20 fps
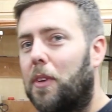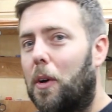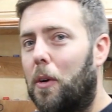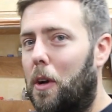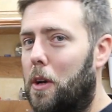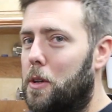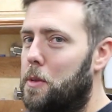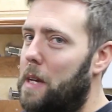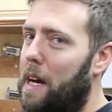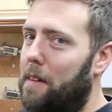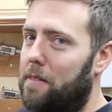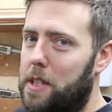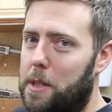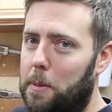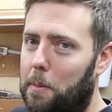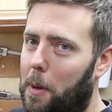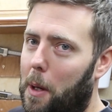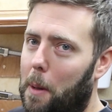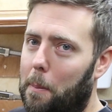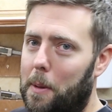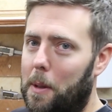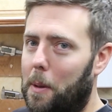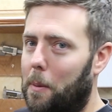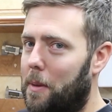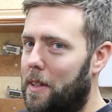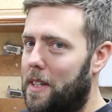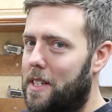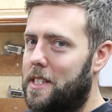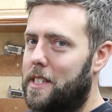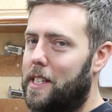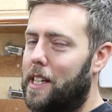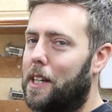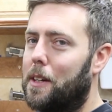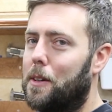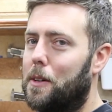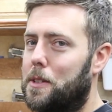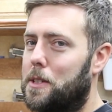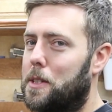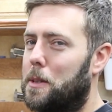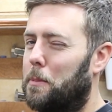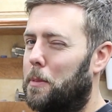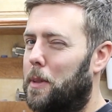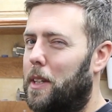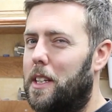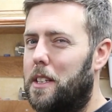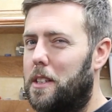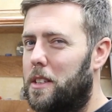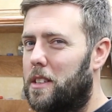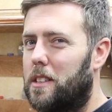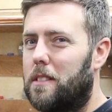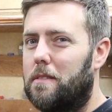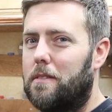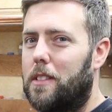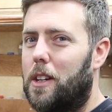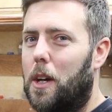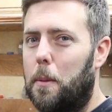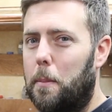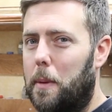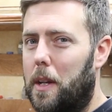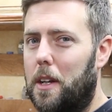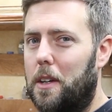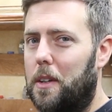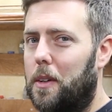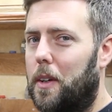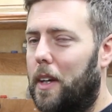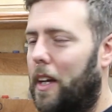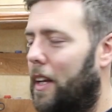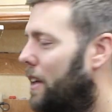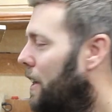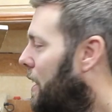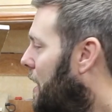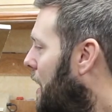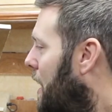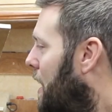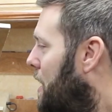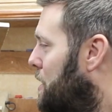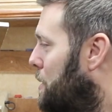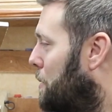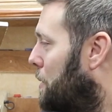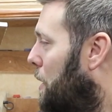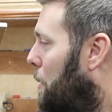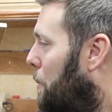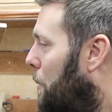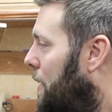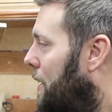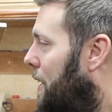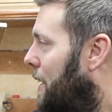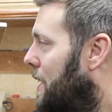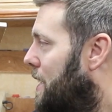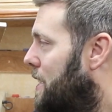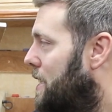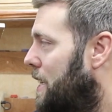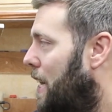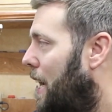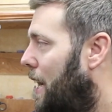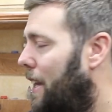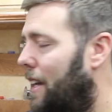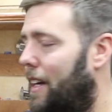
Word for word: or I was having to prop it up with a stick or something. It just got a bit annoying. So I got one of these stay